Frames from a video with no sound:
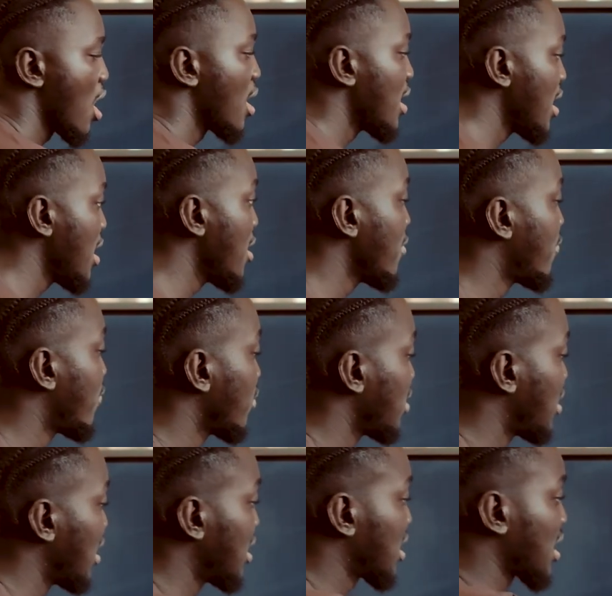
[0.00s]
if
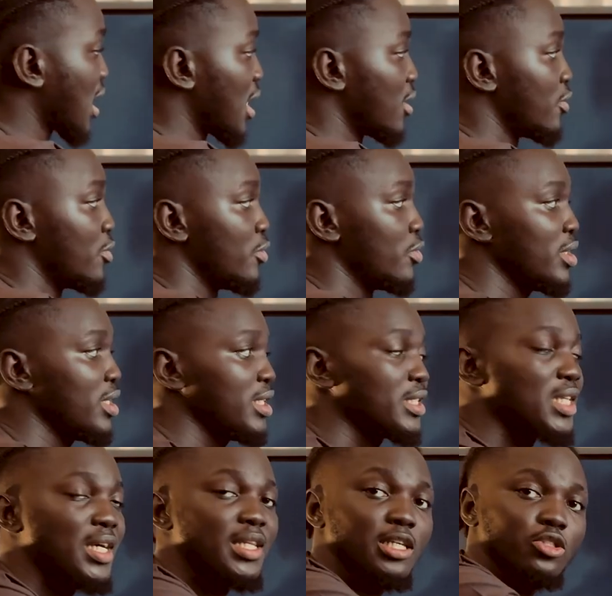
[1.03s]
this candle is
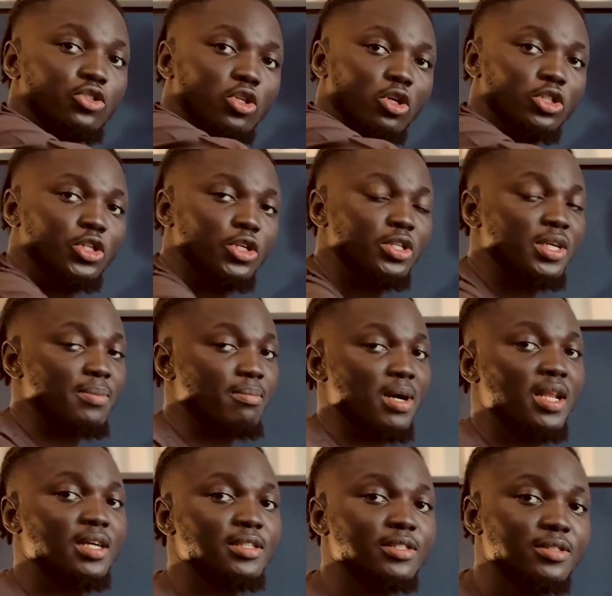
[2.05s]
an exhaustion
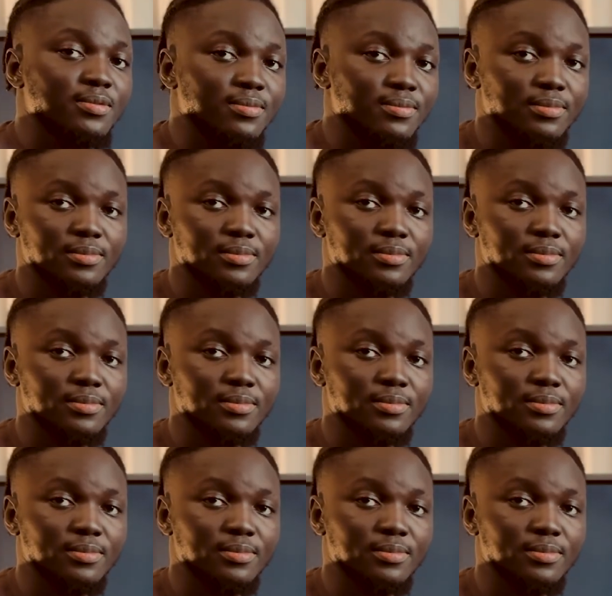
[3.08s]
imbalance.